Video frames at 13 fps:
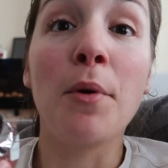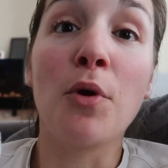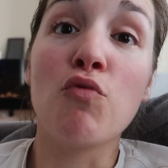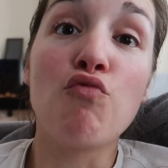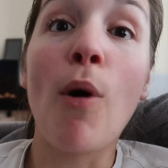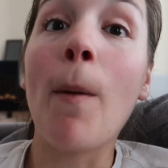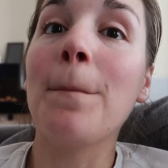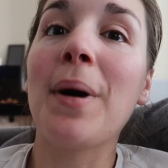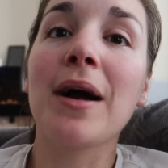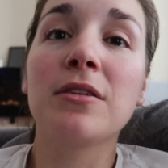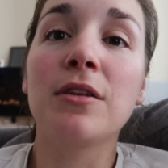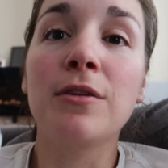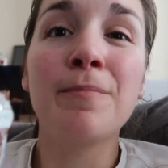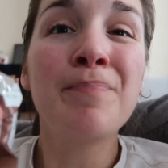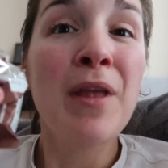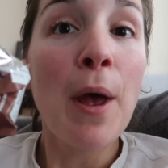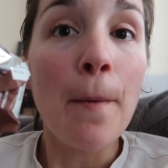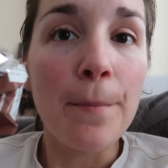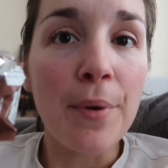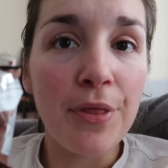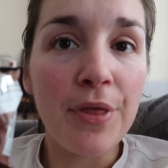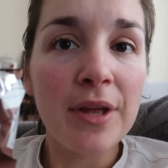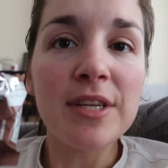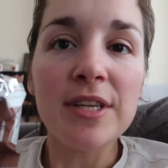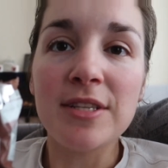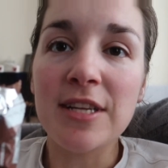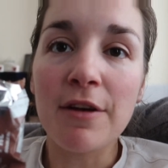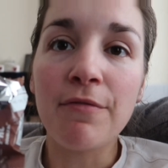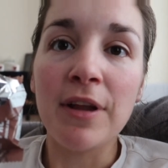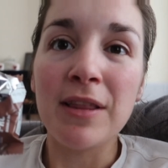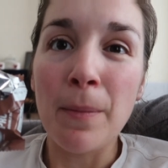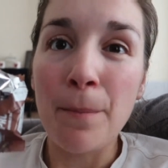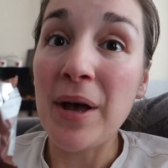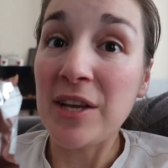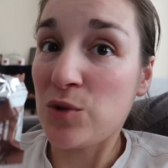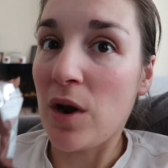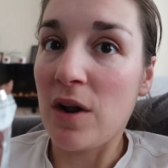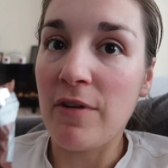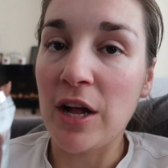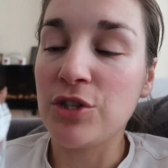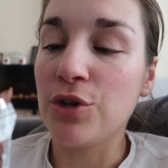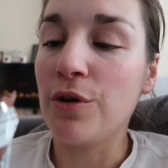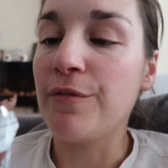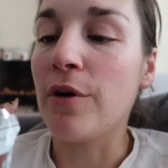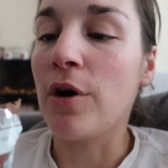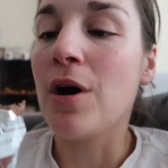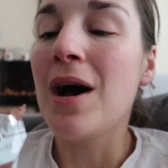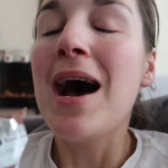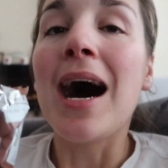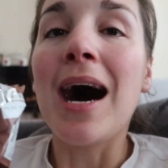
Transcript: and I'm going to run back to them. But this is definitely the best one I've had so far.